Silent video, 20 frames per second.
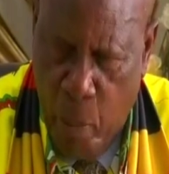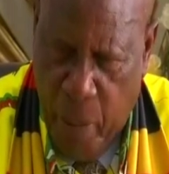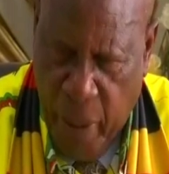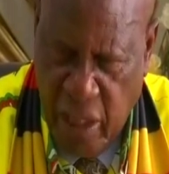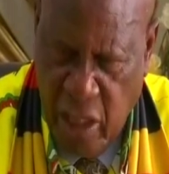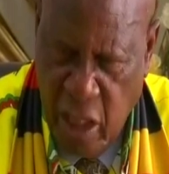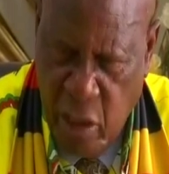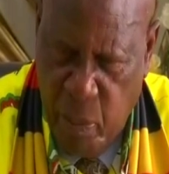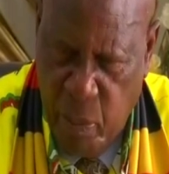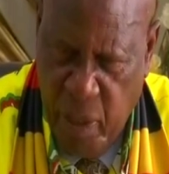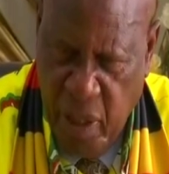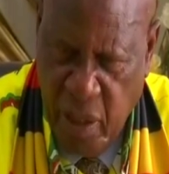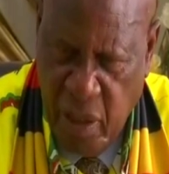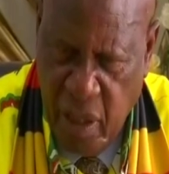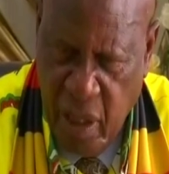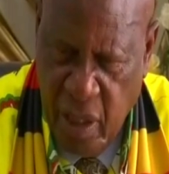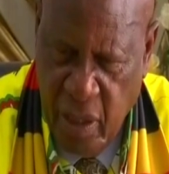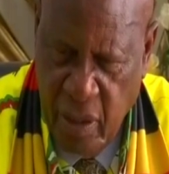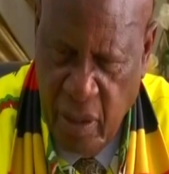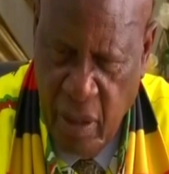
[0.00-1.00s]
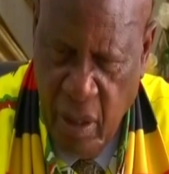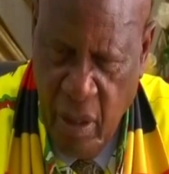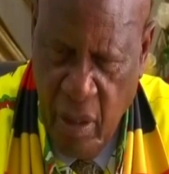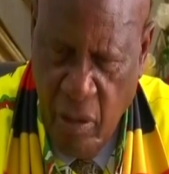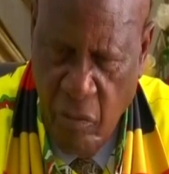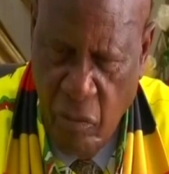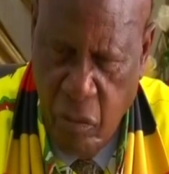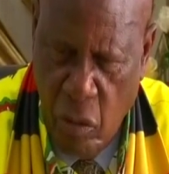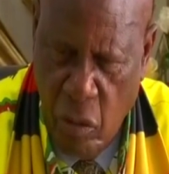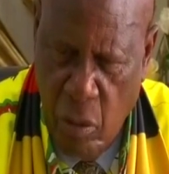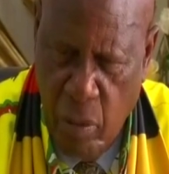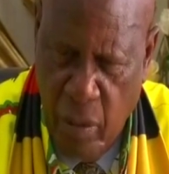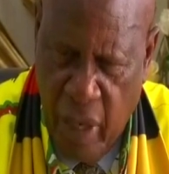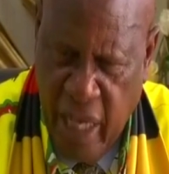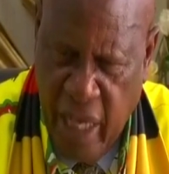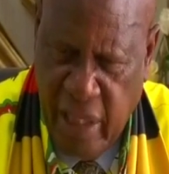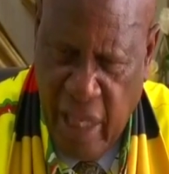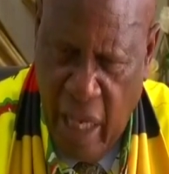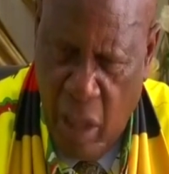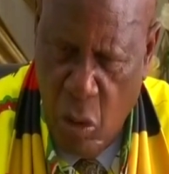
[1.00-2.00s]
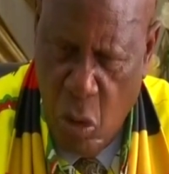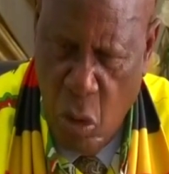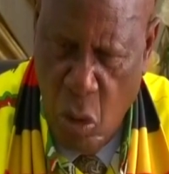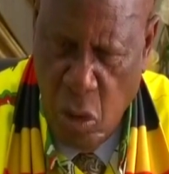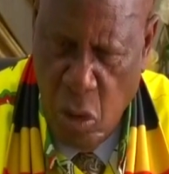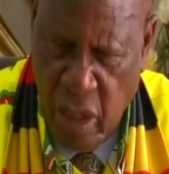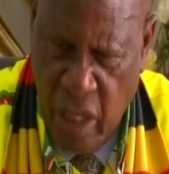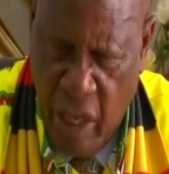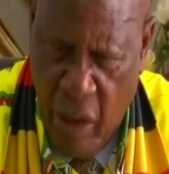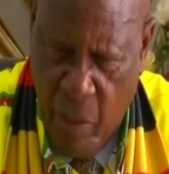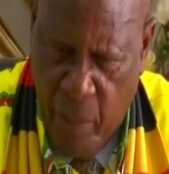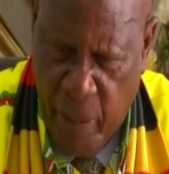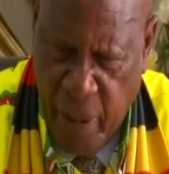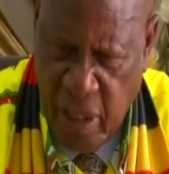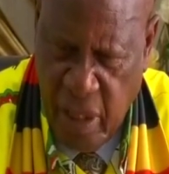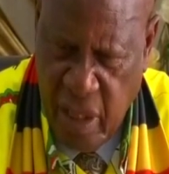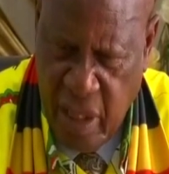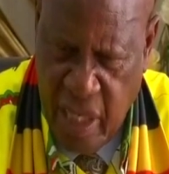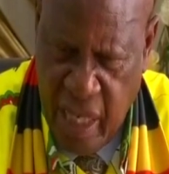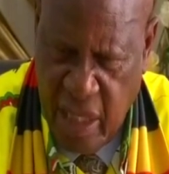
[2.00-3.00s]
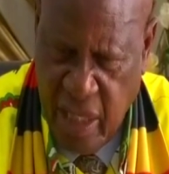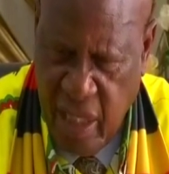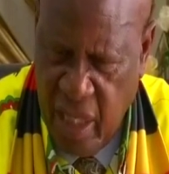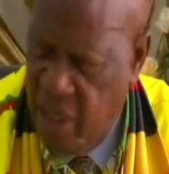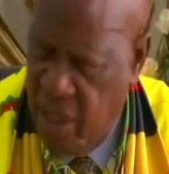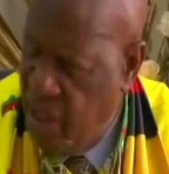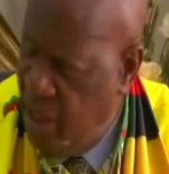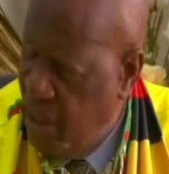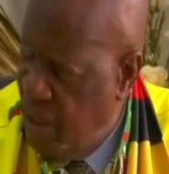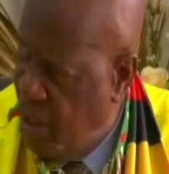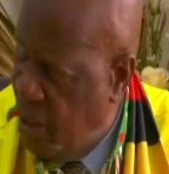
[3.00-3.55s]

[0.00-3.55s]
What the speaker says: participation from right across our party structures